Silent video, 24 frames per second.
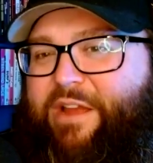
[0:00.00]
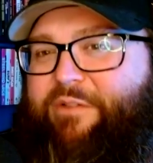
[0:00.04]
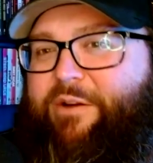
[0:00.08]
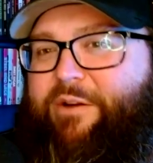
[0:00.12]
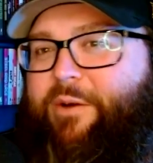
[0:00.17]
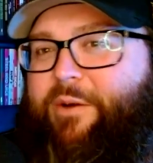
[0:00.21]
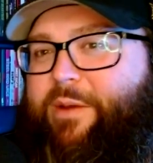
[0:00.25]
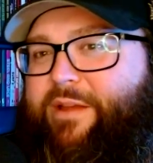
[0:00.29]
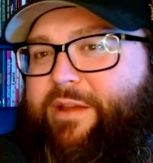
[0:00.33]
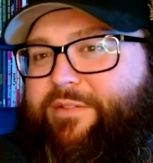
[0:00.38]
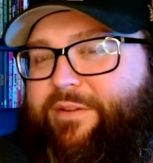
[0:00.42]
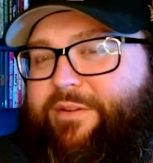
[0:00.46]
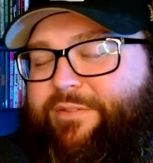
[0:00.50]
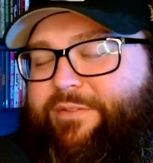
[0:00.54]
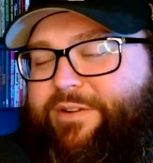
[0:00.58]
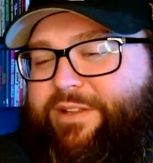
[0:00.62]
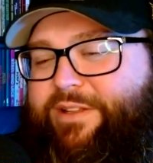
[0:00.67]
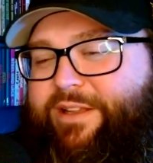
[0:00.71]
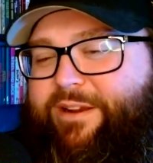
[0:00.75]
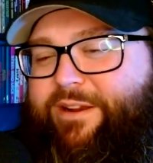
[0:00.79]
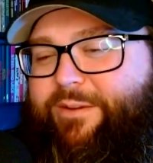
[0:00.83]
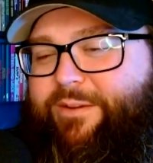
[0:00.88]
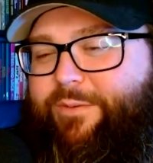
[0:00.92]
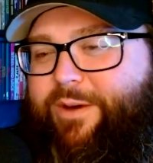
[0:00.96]
Well, we have
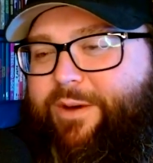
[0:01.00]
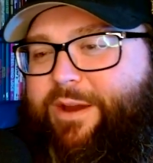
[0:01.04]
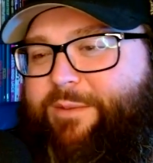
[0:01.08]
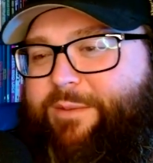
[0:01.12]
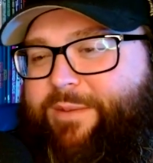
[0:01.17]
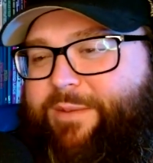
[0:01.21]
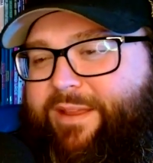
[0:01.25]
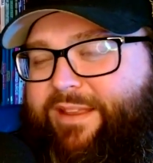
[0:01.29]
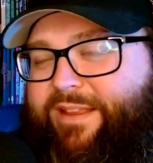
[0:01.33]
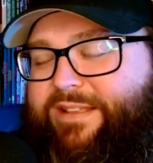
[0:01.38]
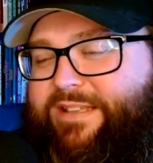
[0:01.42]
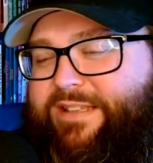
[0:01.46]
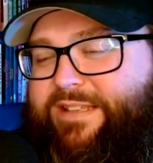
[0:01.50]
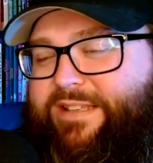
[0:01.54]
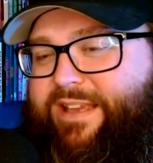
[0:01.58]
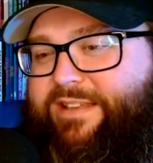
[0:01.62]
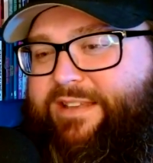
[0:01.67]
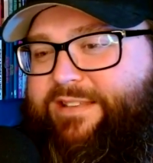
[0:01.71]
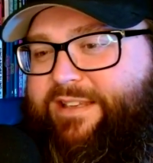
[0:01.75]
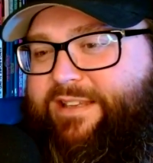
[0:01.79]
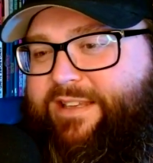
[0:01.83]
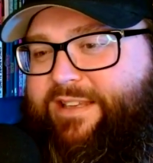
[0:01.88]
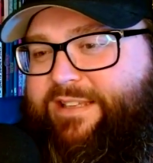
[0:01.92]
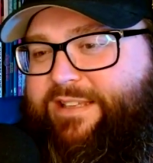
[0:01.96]
Everclear and watermelons,
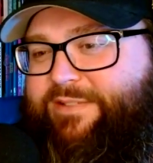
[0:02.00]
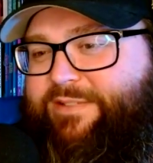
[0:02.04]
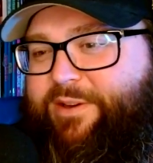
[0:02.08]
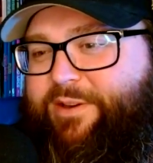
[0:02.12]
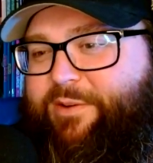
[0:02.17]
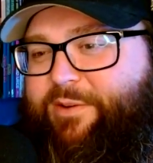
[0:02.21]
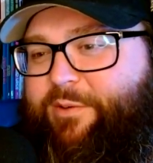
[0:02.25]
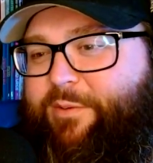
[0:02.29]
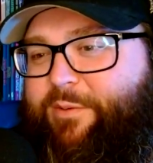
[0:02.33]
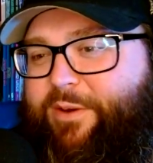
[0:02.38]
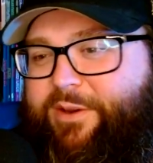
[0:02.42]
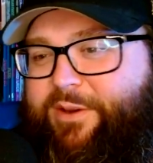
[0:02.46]
guys. I guess we know what we're